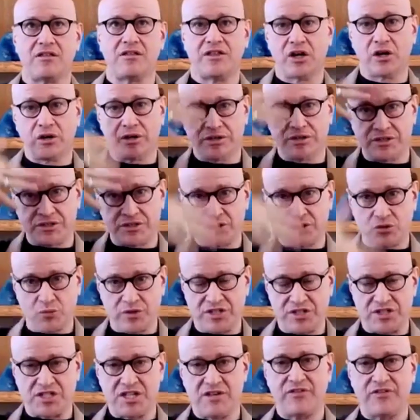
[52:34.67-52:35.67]
there's
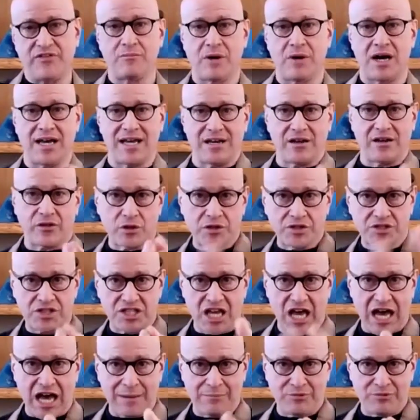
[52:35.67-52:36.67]
receiving mind, there's
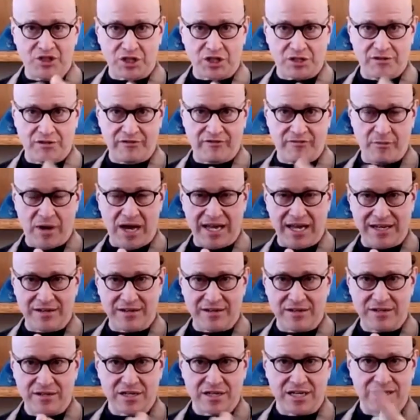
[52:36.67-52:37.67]
the object of
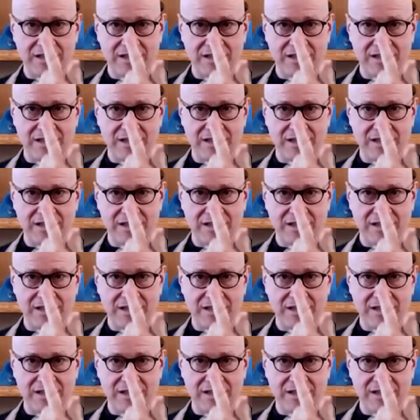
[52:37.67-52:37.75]
mind,